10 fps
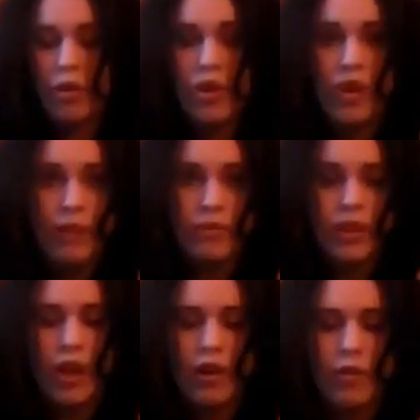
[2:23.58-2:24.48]
Or
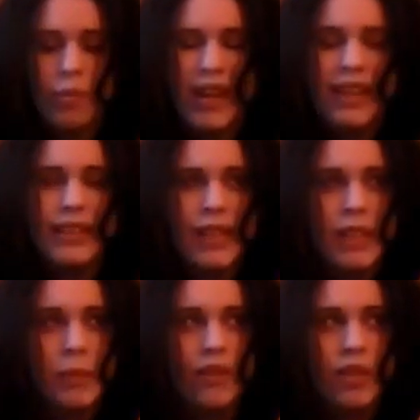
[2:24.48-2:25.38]
craft globe. It
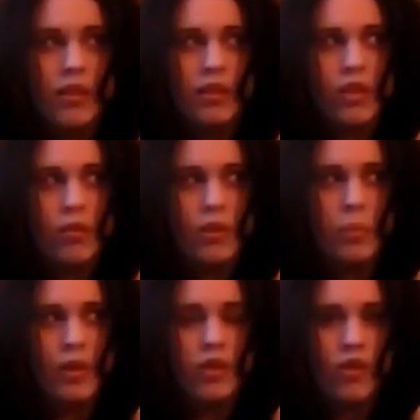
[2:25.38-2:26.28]
tends to be, if you Google
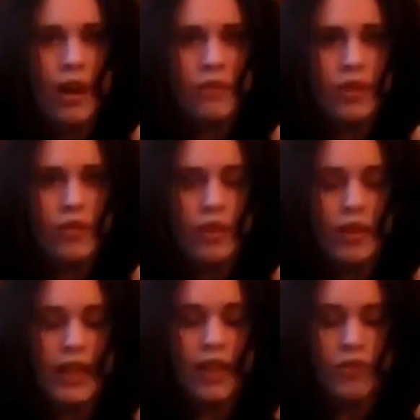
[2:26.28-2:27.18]
the words craft
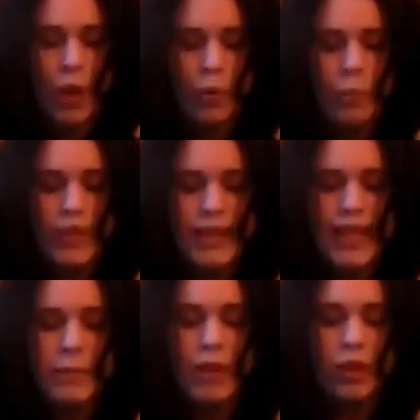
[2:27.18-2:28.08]
acrylic globe, they
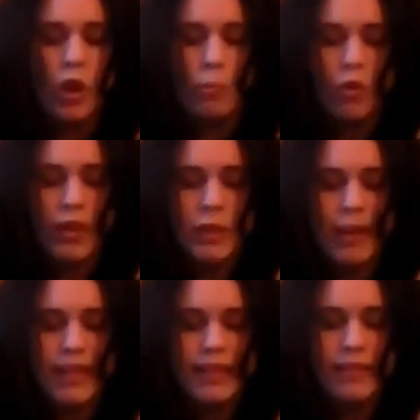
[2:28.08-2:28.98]
tend to be a lot more
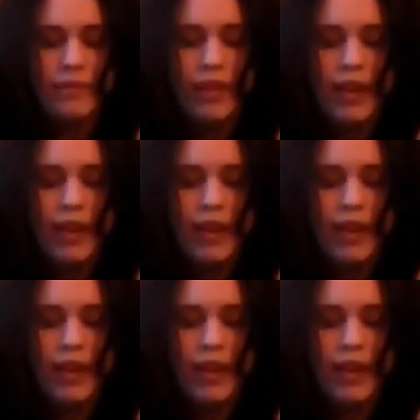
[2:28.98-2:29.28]
expensive,